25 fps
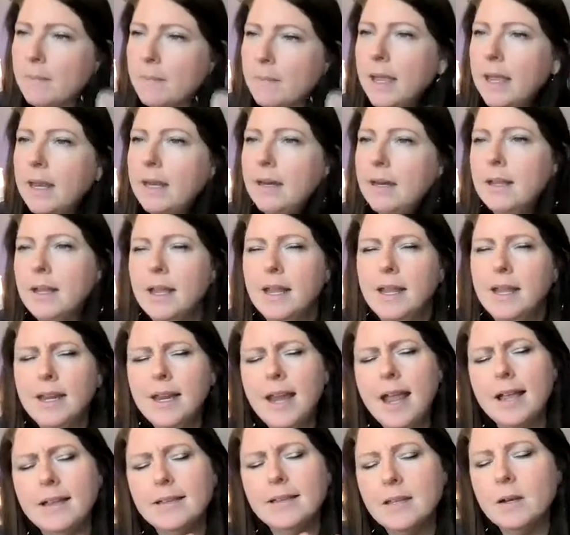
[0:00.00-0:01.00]
But
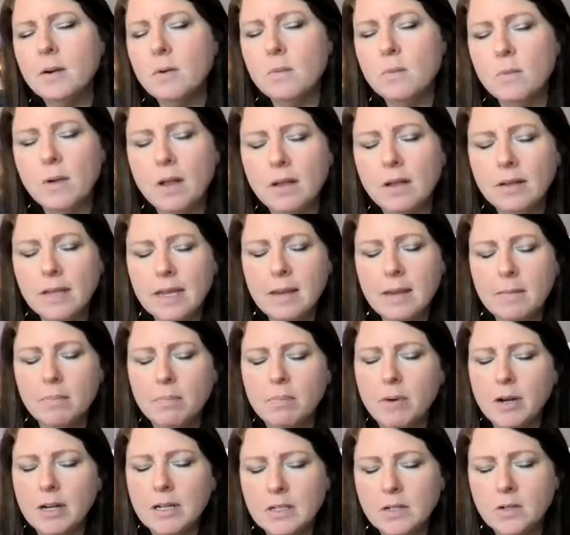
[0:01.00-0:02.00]
yeah, so I'll keep
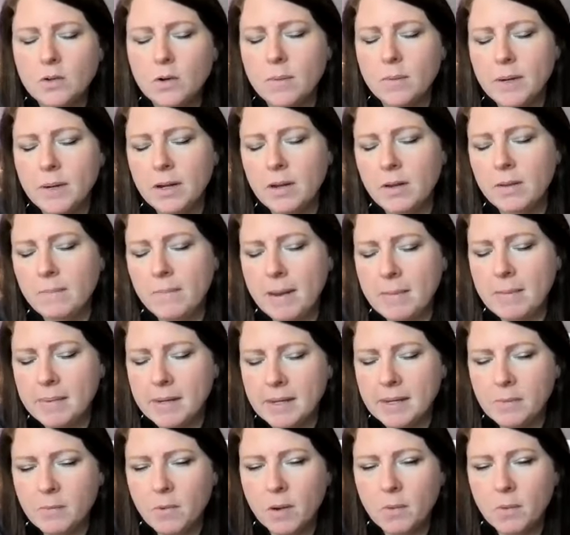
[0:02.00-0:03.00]
brainstorming on
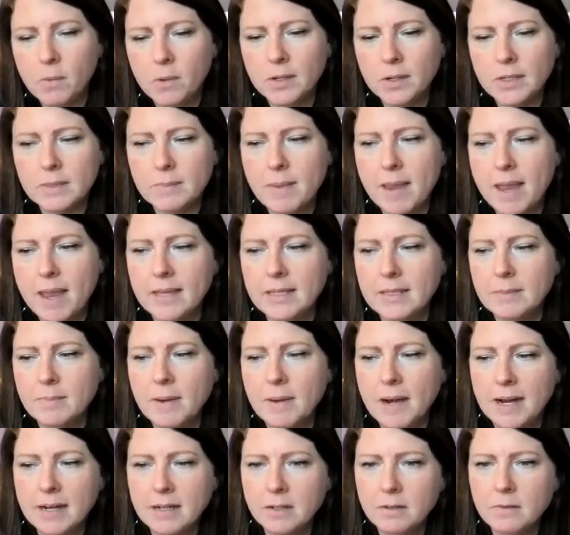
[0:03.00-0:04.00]
maybe what works best.
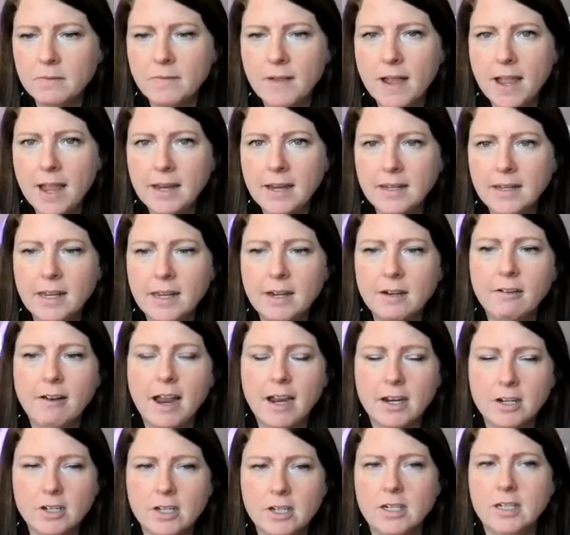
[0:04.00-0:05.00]
But I do find
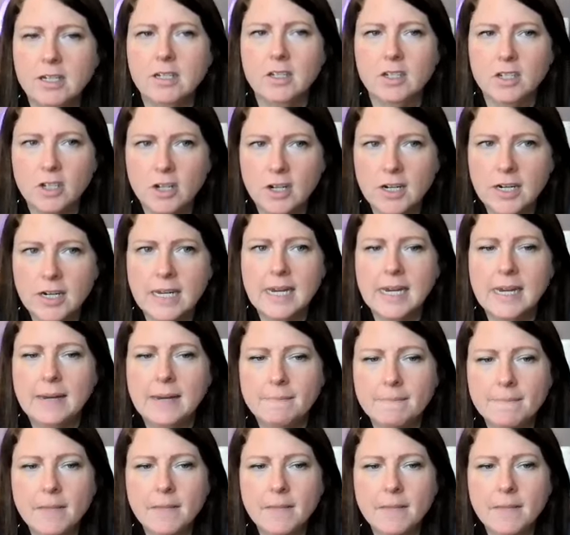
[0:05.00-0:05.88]
interaction is tricky,